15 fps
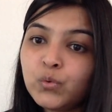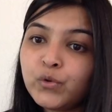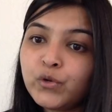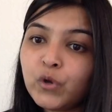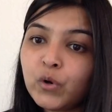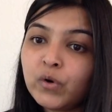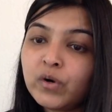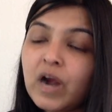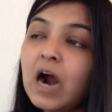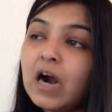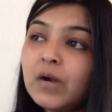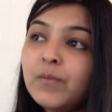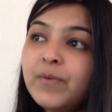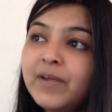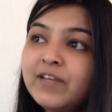your
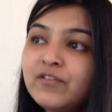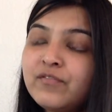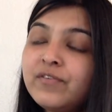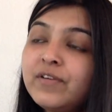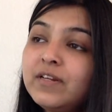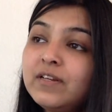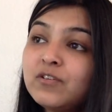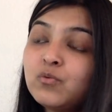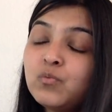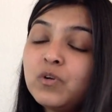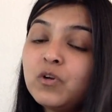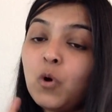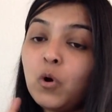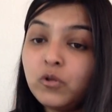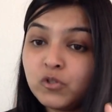heart based feelings will
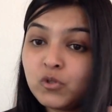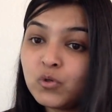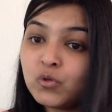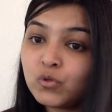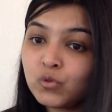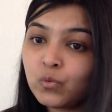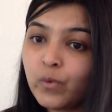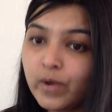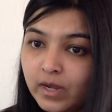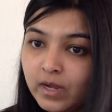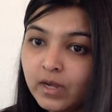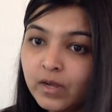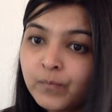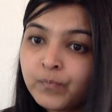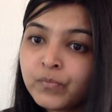also
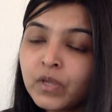sway.